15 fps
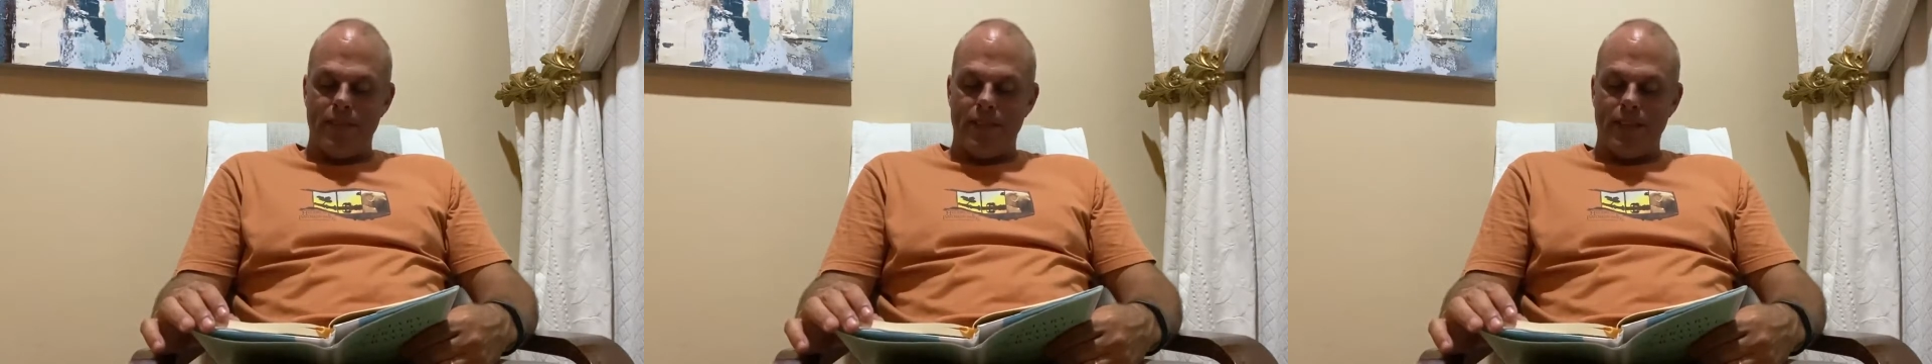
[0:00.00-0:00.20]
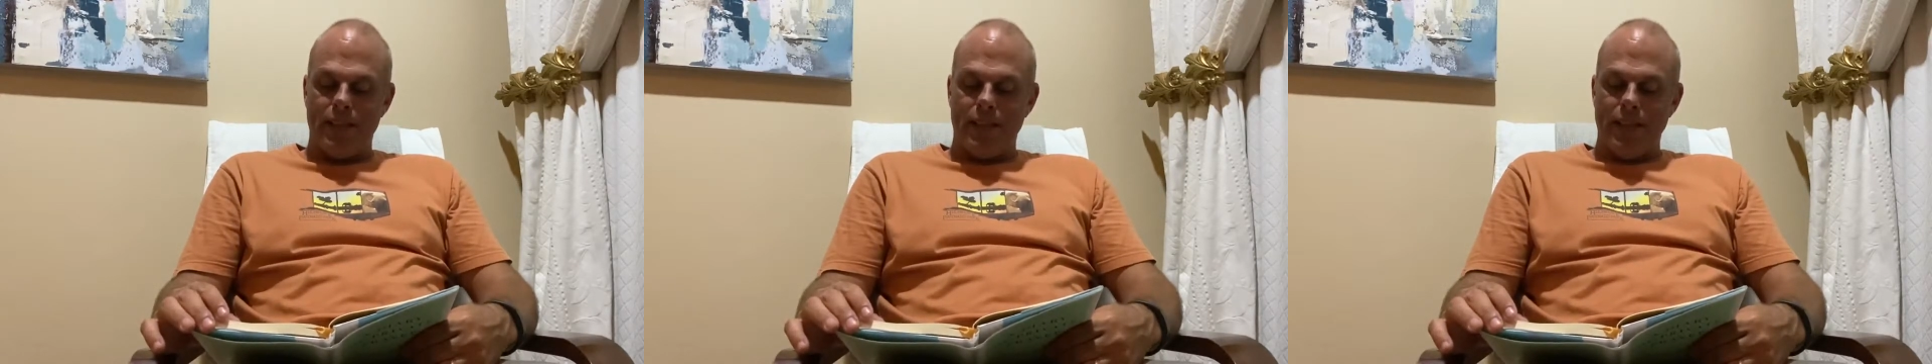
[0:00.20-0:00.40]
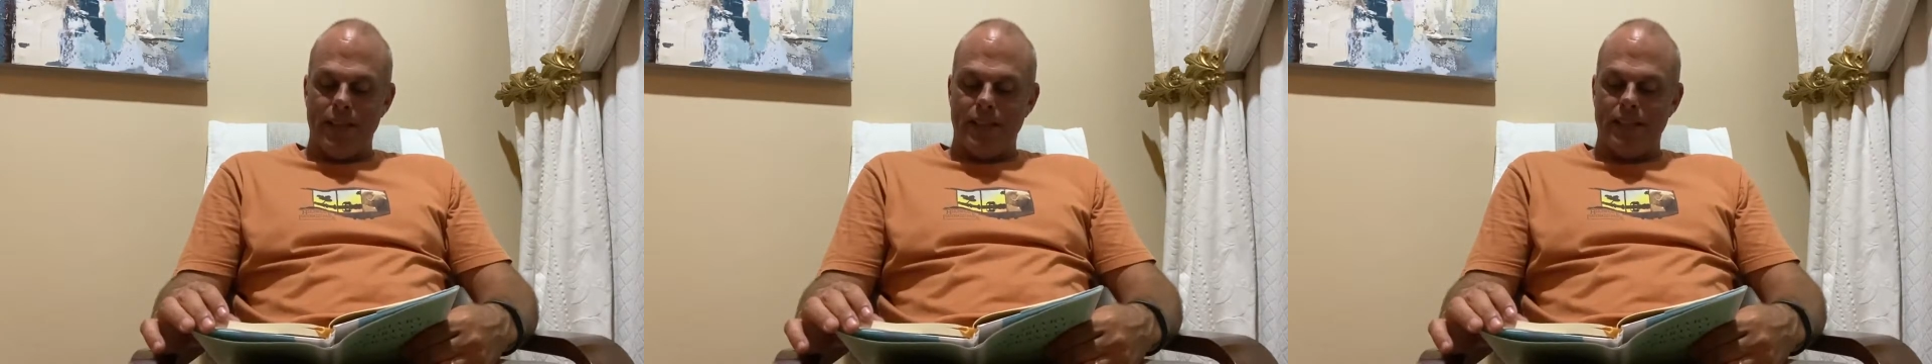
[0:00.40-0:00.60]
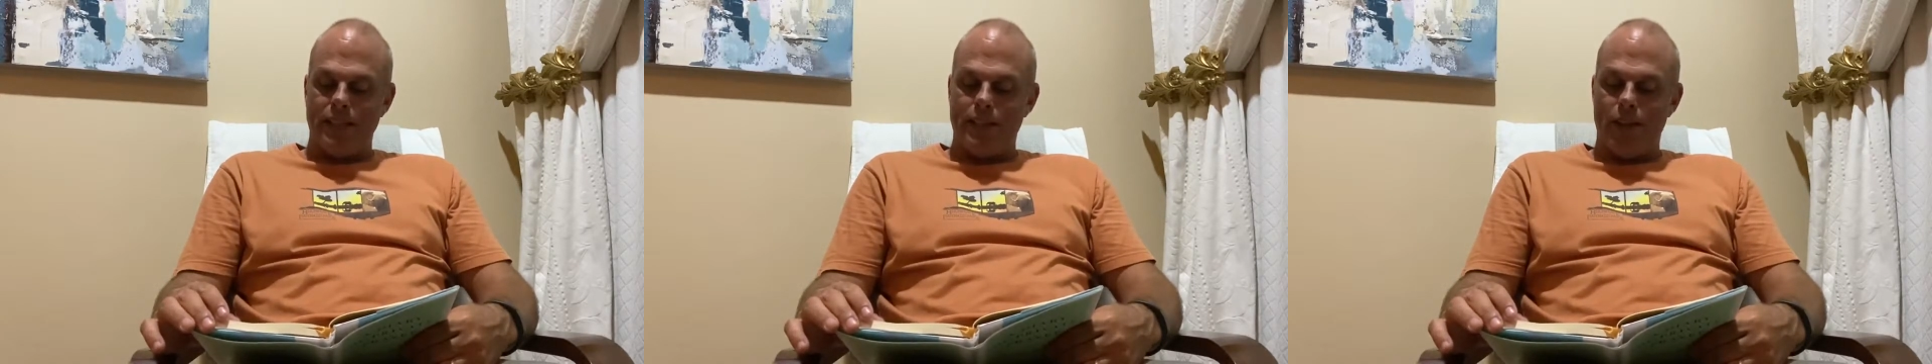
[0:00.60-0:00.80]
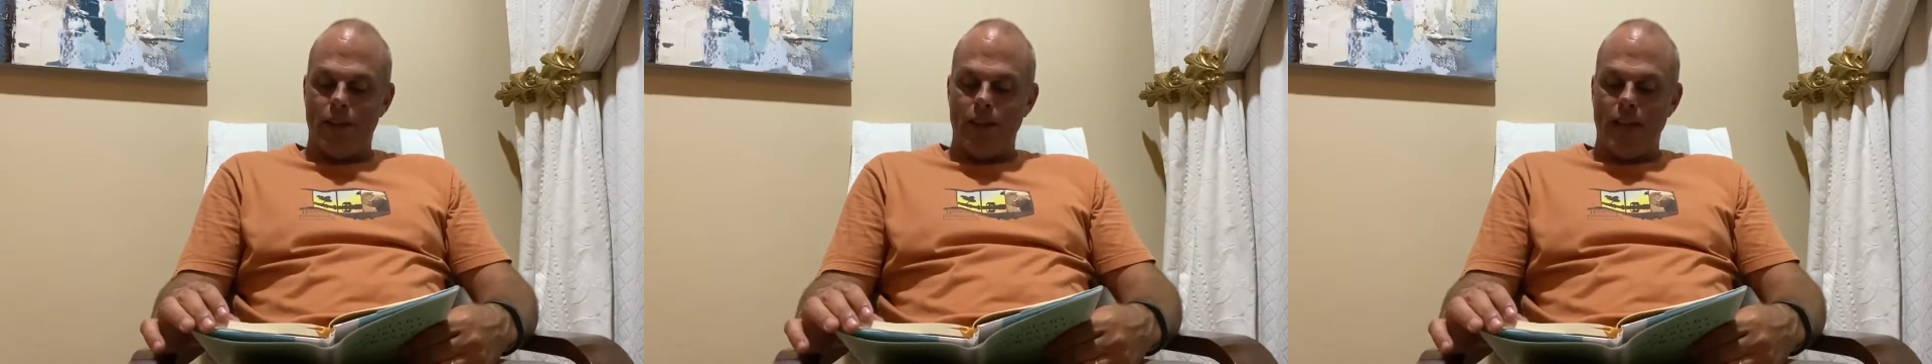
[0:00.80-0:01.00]
in
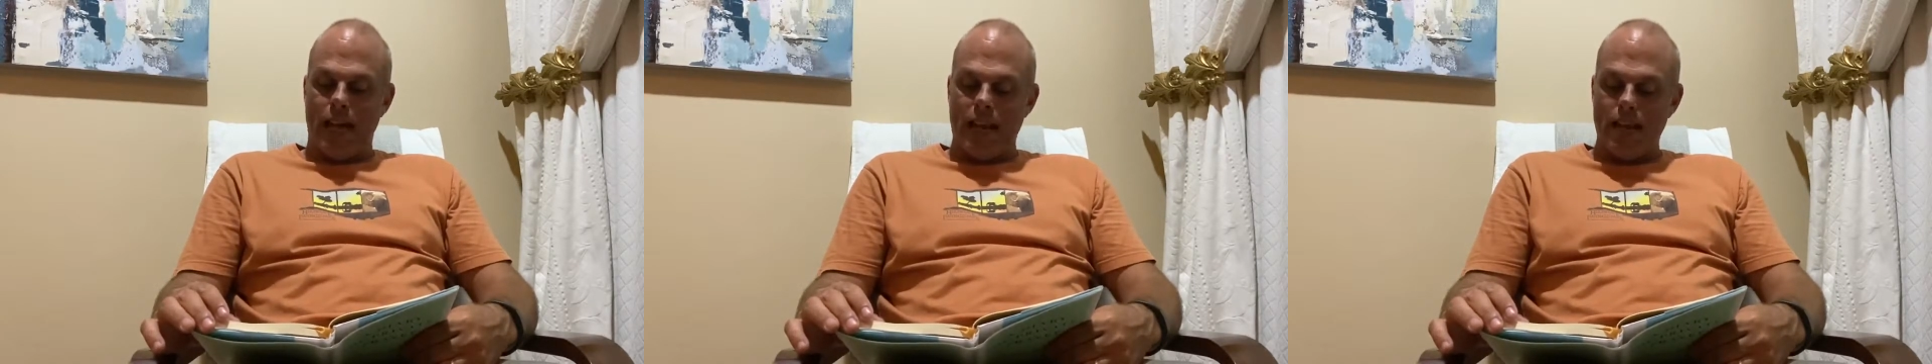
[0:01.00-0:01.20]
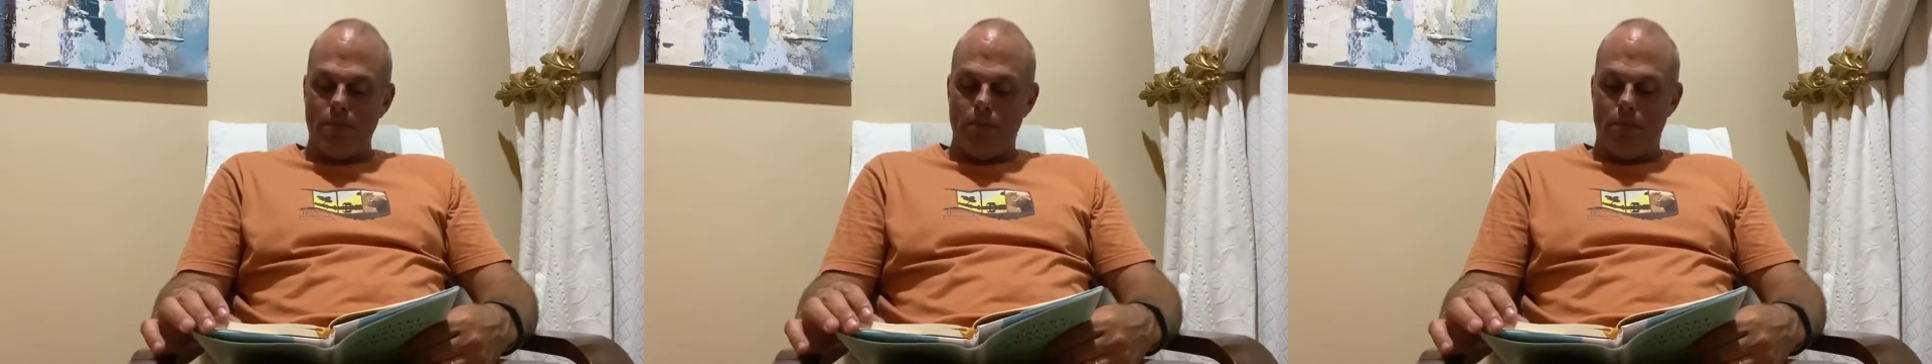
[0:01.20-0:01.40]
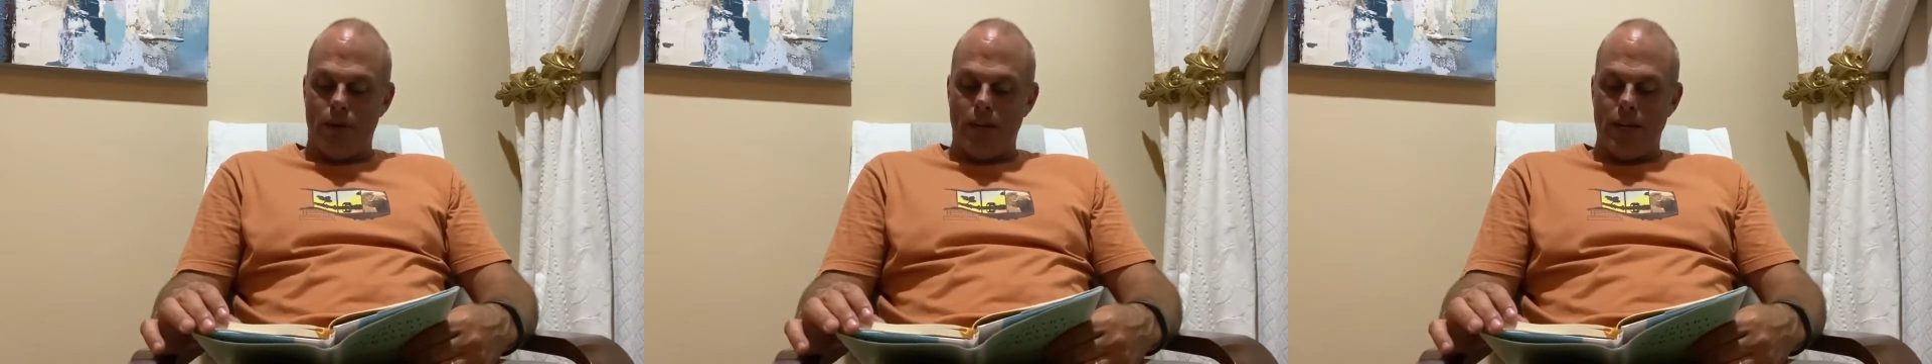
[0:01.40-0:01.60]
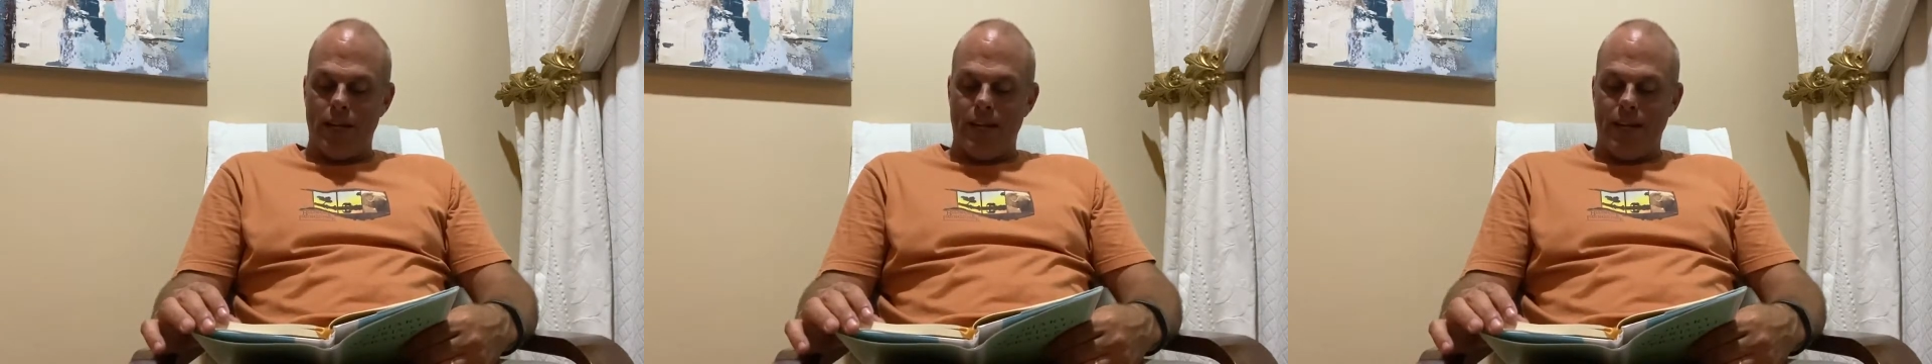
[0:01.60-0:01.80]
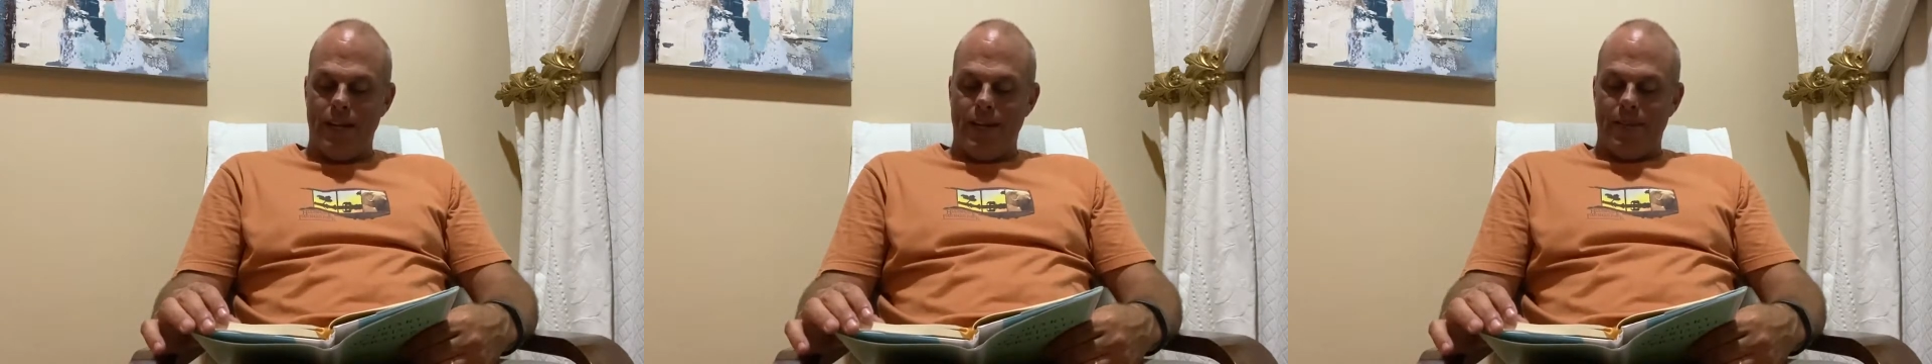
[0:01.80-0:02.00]
soul and in body,